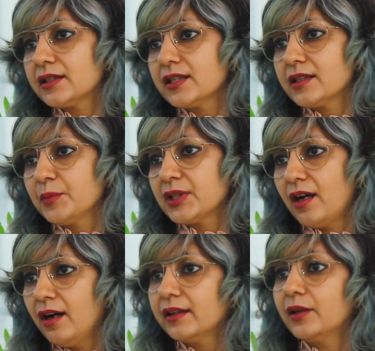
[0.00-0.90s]
the system is
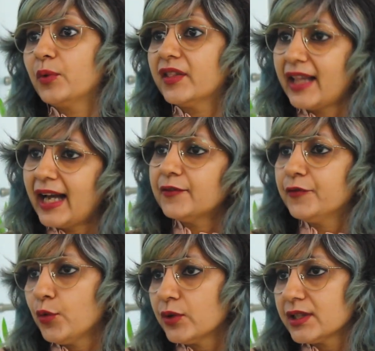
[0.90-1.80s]
hard. And with that
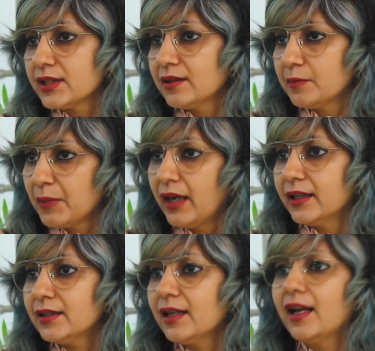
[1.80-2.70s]
focus in
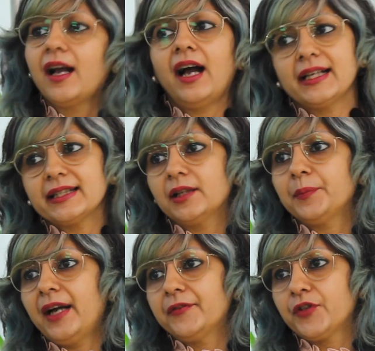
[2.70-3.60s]
mind, I set up
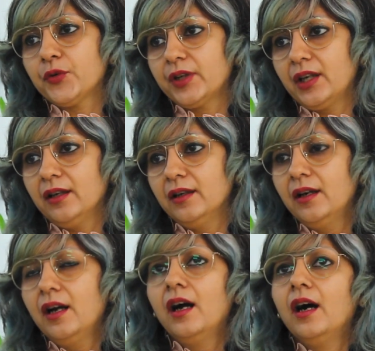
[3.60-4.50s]
Afthonia.
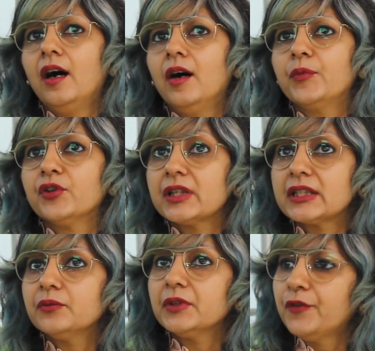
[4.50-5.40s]
The
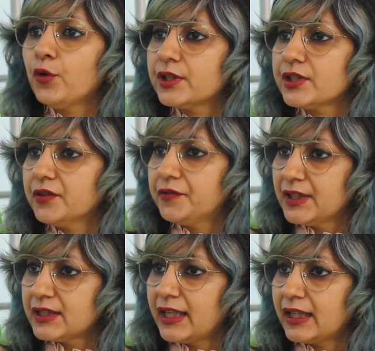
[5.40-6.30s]
reason we focus on
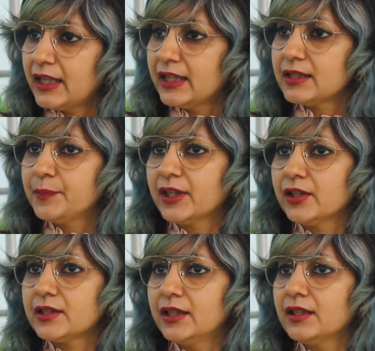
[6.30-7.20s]
fintech is
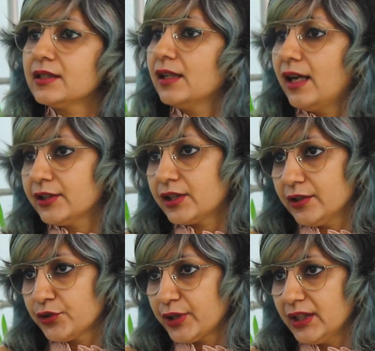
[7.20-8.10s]
because India is a large
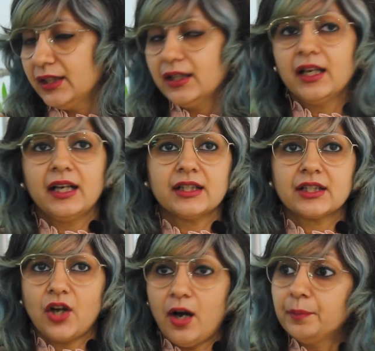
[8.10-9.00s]
country.
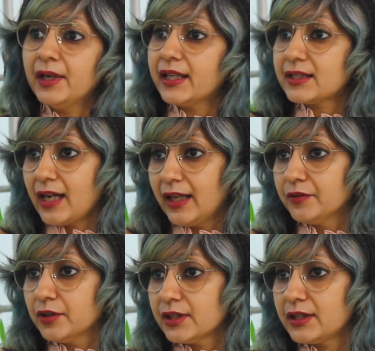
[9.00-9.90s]
It's complex,
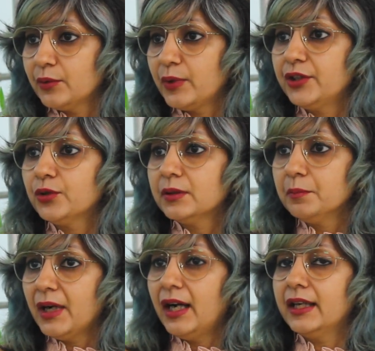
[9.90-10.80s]
diverse, and when you
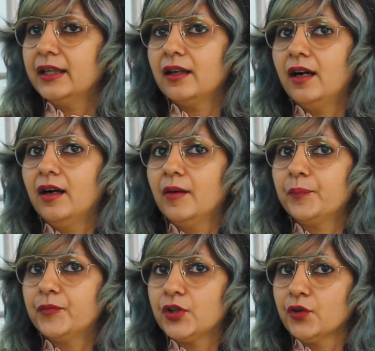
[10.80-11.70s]
combine,
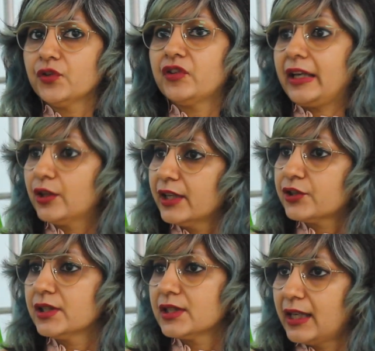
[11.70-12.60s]
the
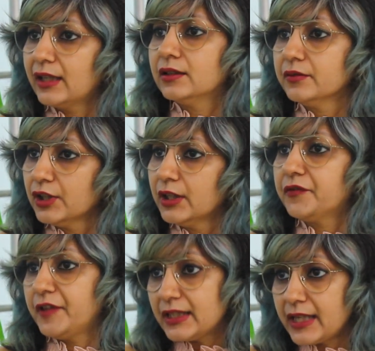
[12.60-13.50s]
regulations that govern
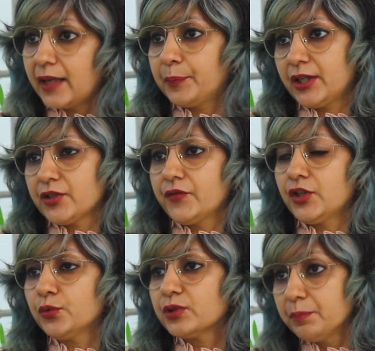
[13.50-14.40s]
fintech because of the
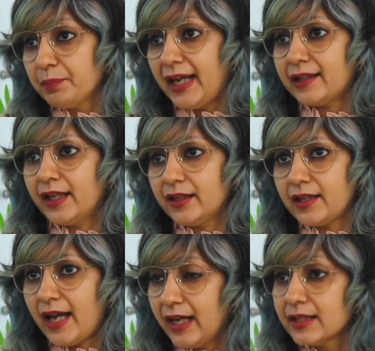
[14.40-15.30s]
huge impact that
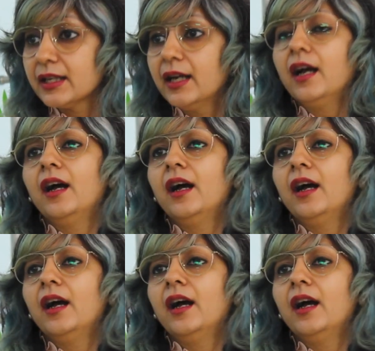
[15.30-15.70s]
it has,